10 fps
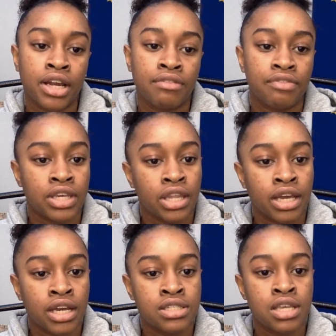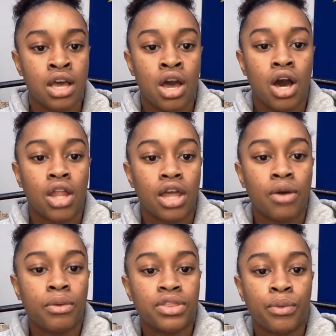and feelings along
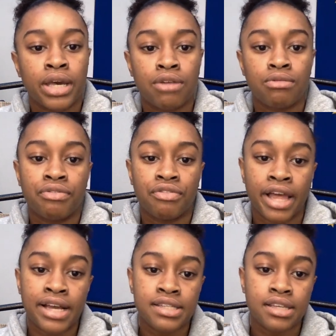with the way it reflects